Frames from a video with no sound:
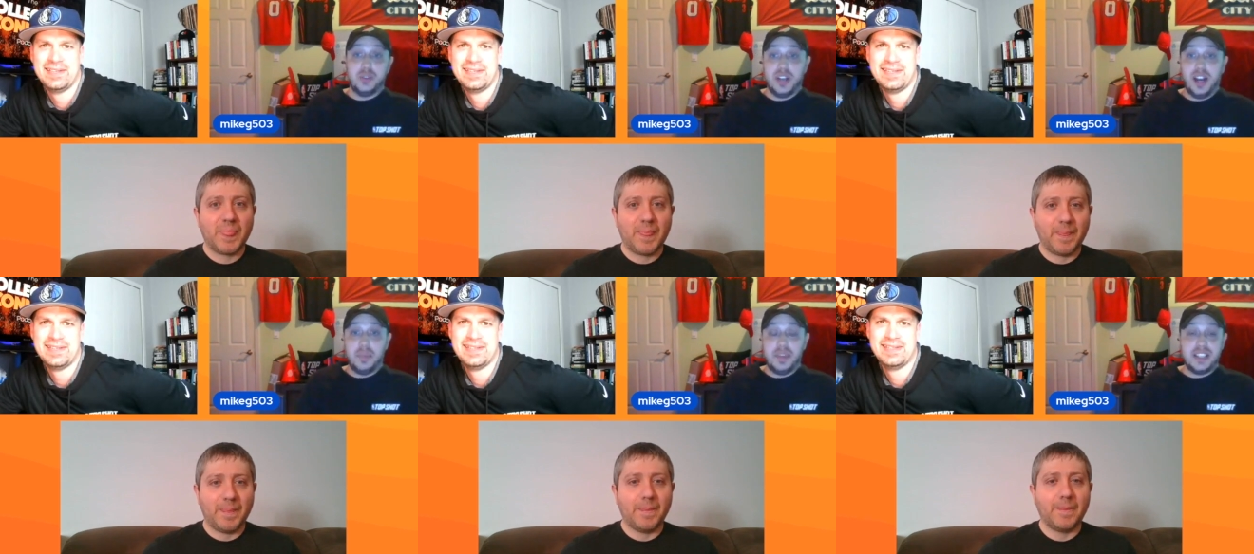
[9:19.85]

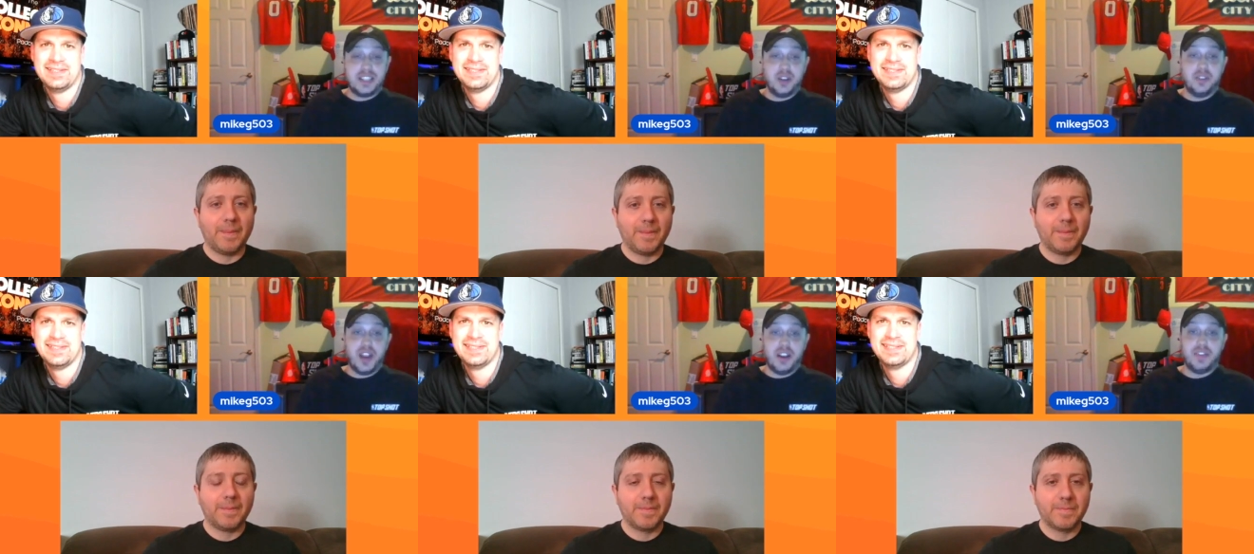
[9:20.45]
Speaker 1: Um, he's still
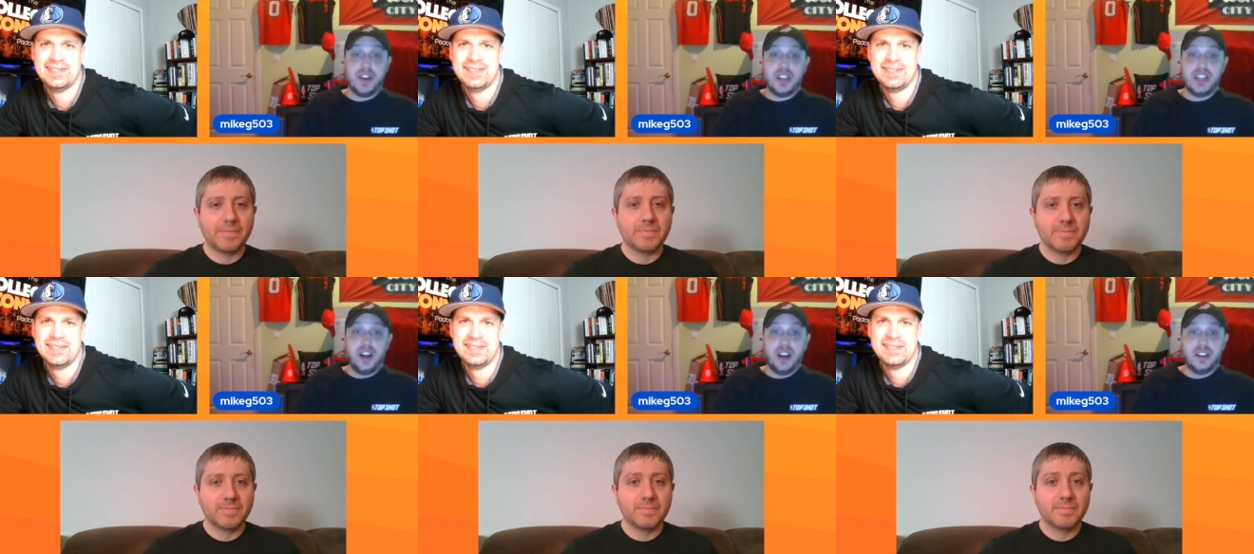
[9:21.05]
very, very
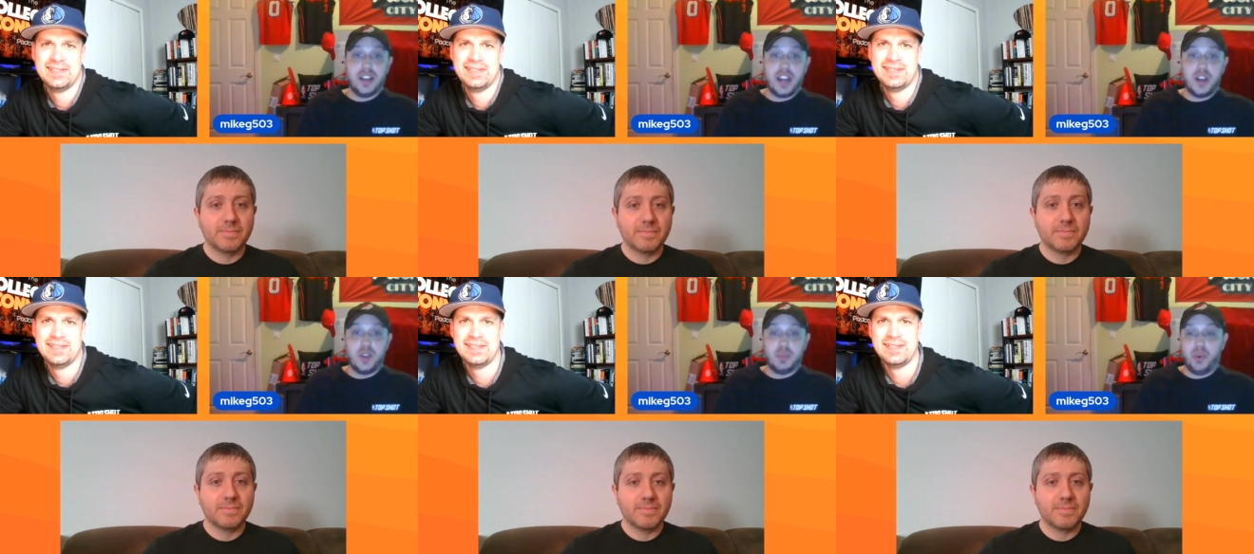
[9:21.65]
young, and I know
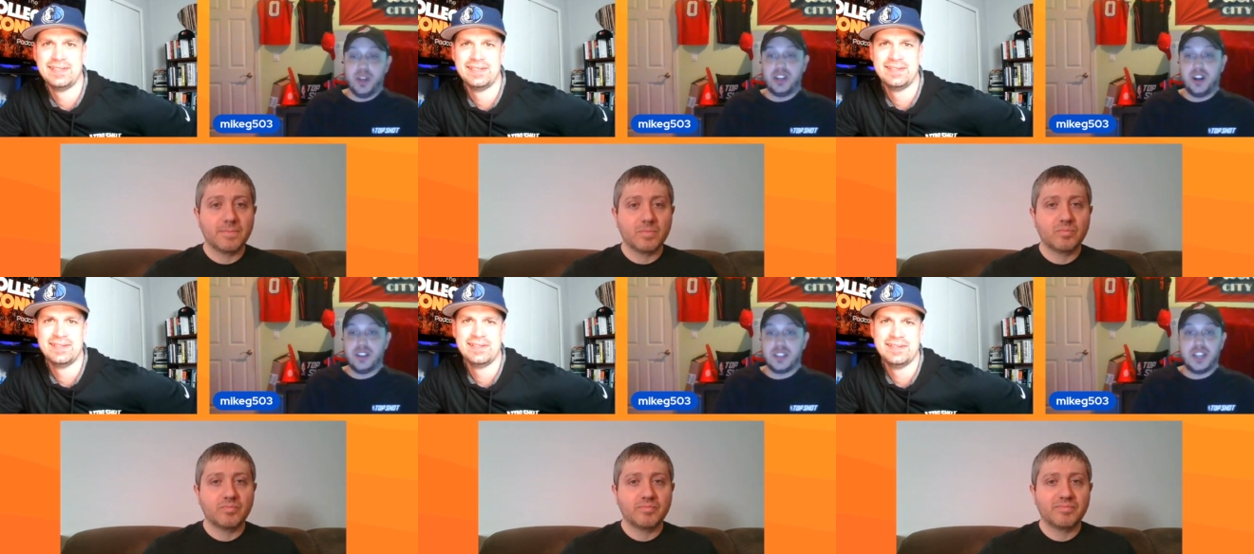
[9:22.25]
the point
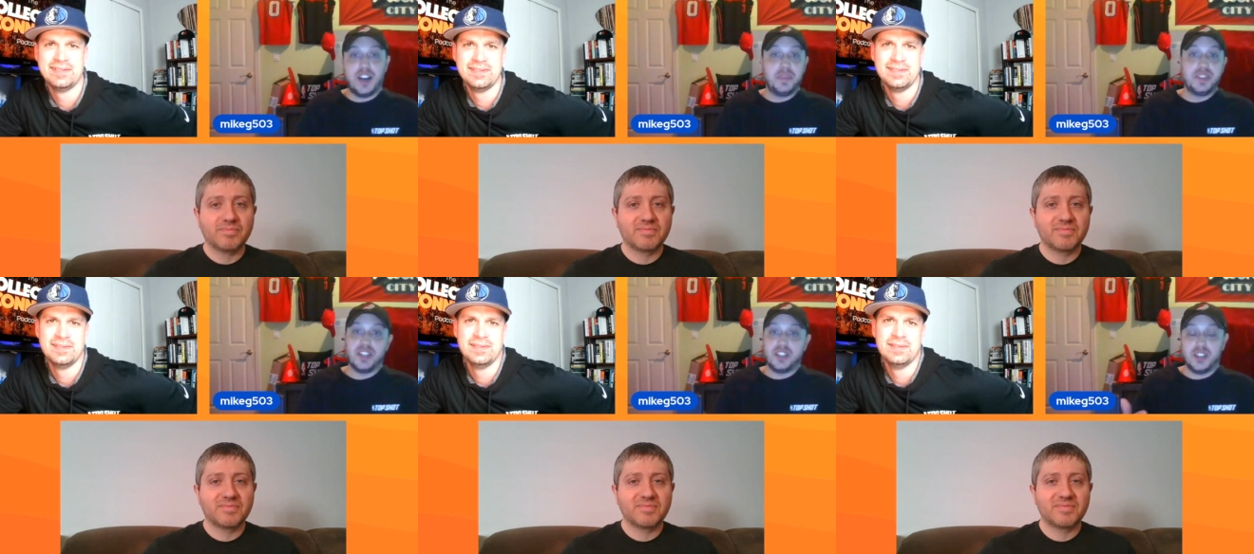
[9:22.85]
guard's a tough
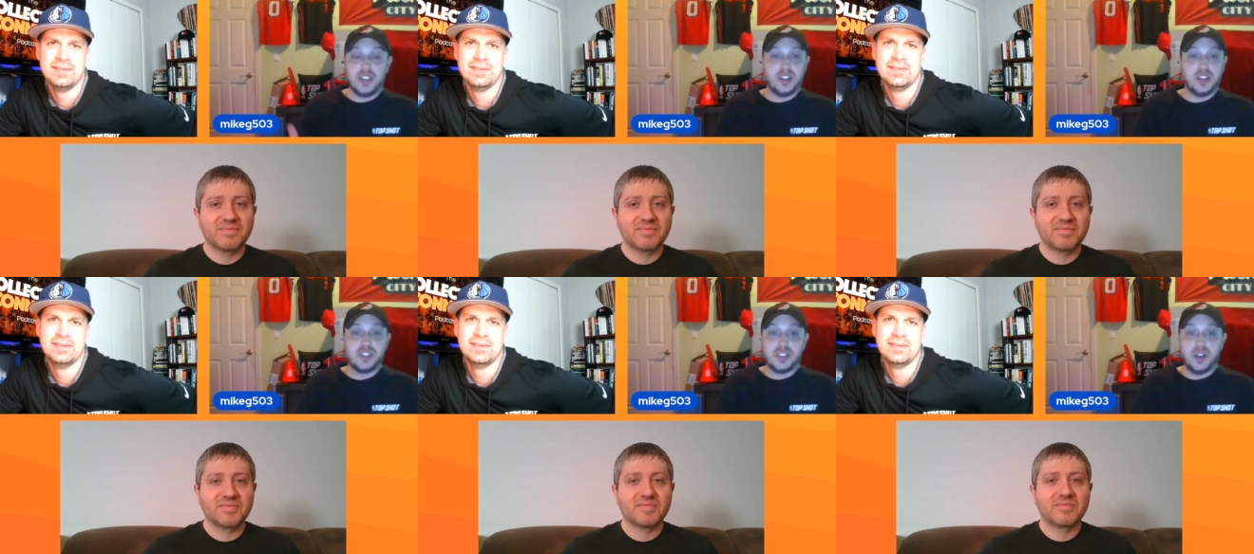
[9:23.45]
position to learn.
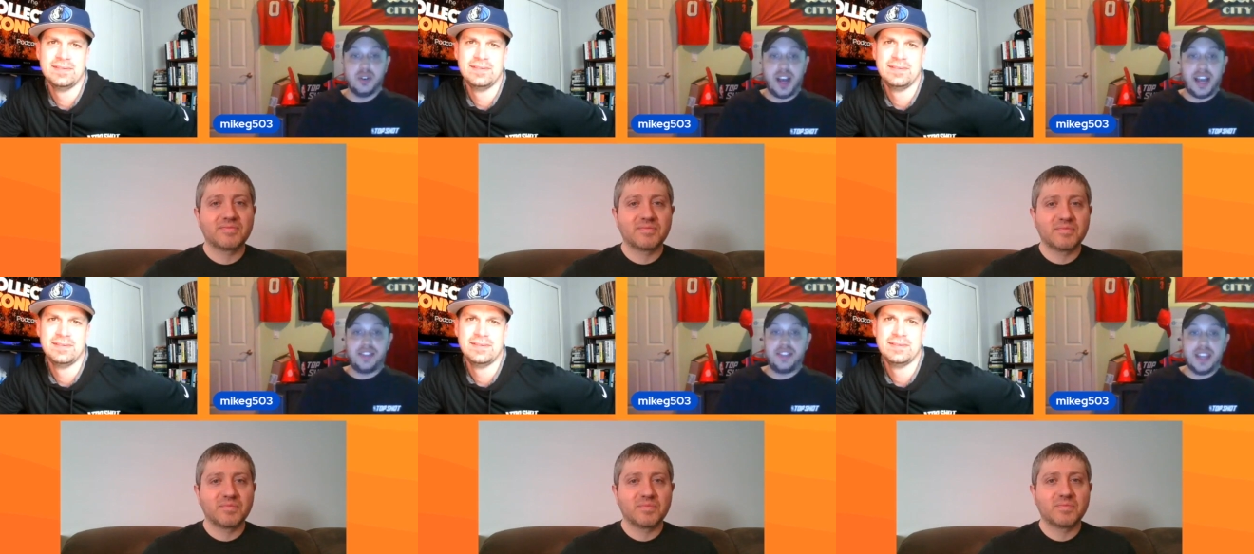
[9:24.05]
So I
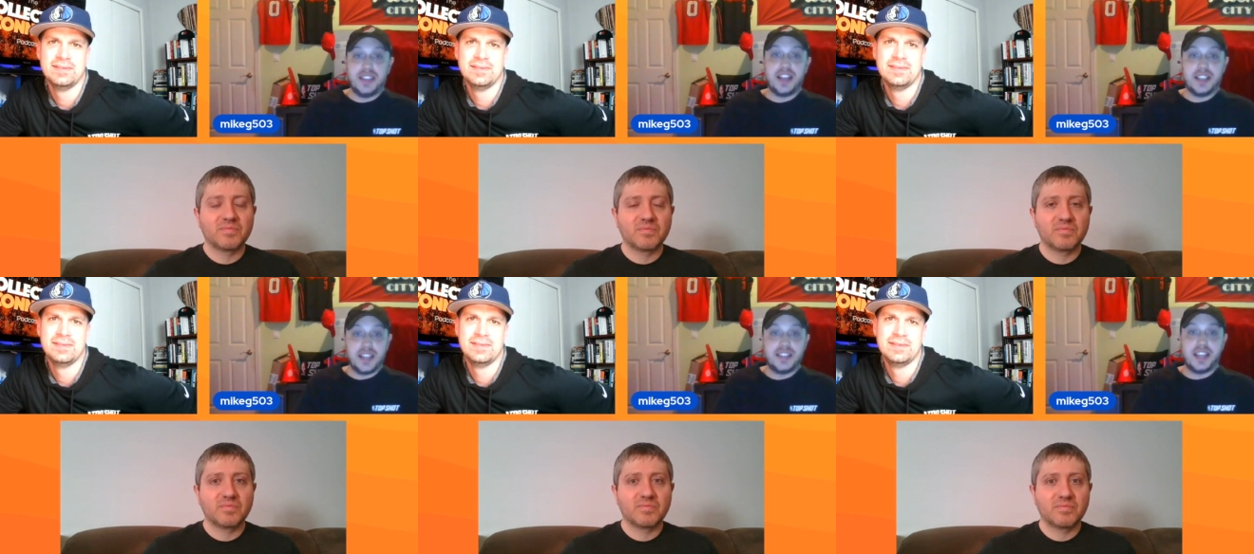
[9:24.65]
think that it's
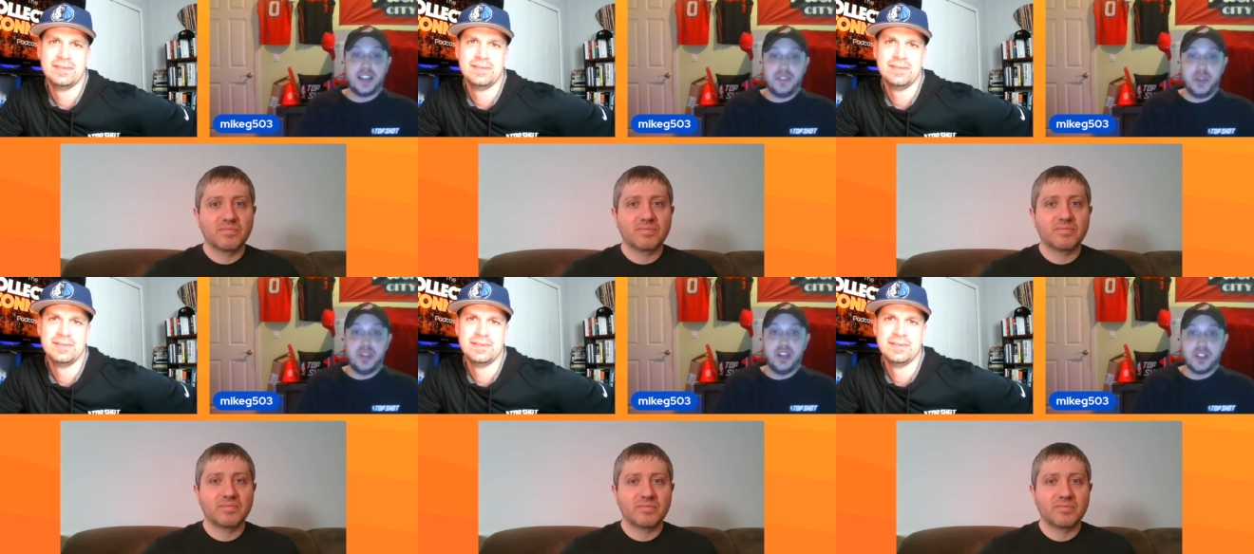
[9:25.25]
going to take a few
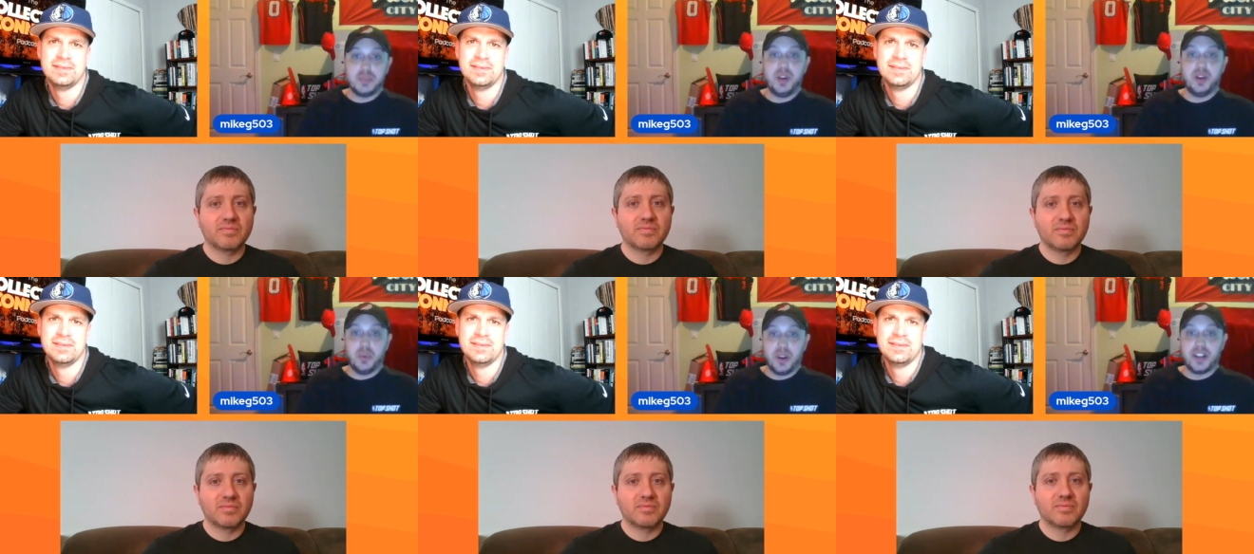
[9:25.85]
years, but
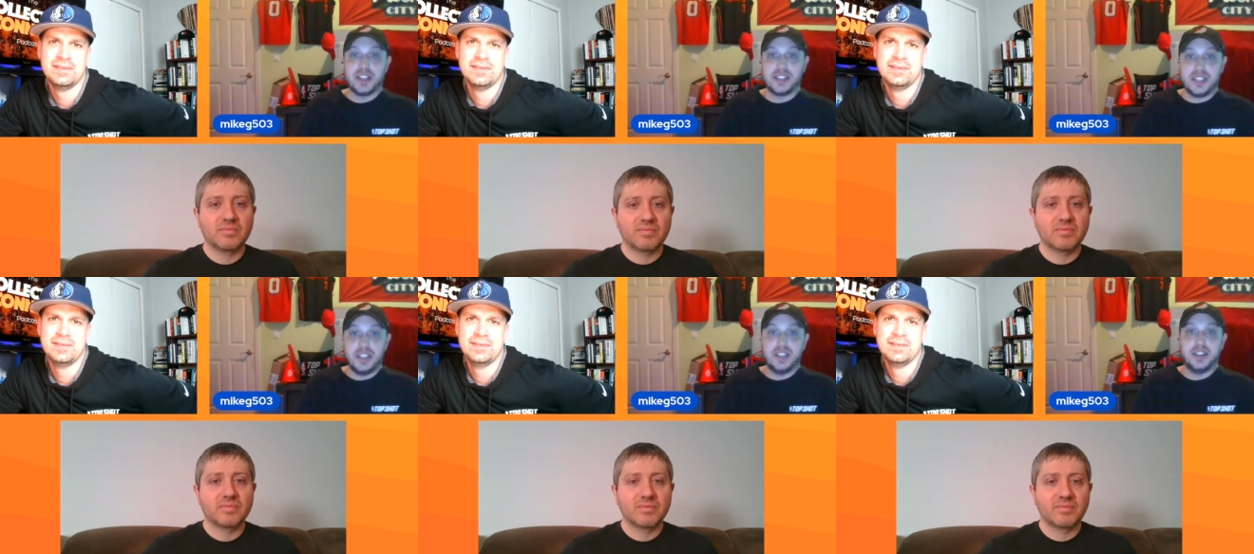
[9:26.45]
we're going to
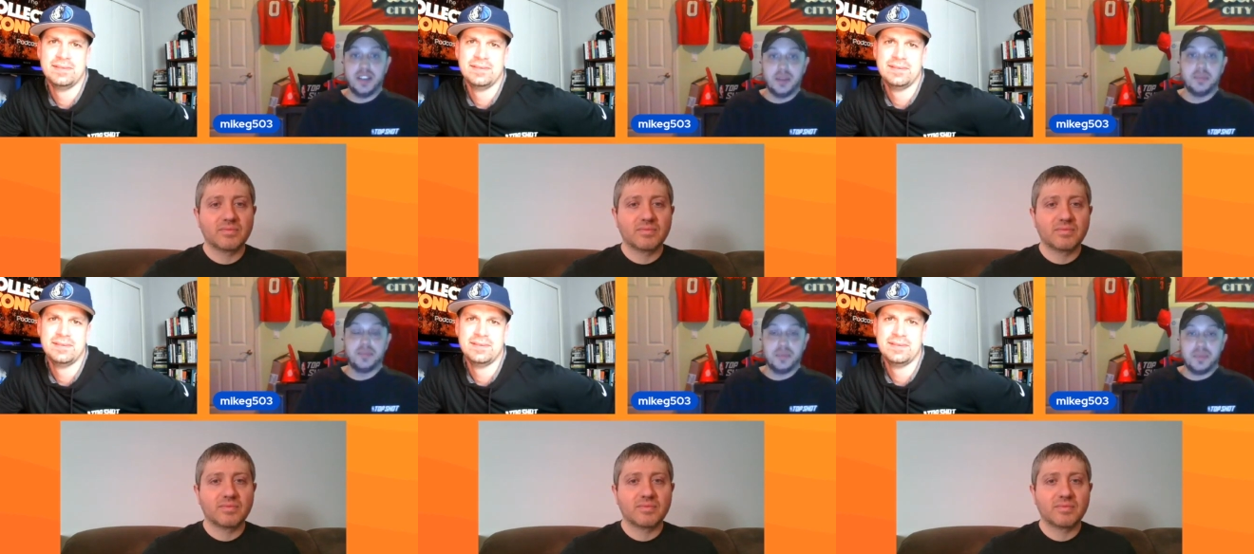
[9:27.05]
see him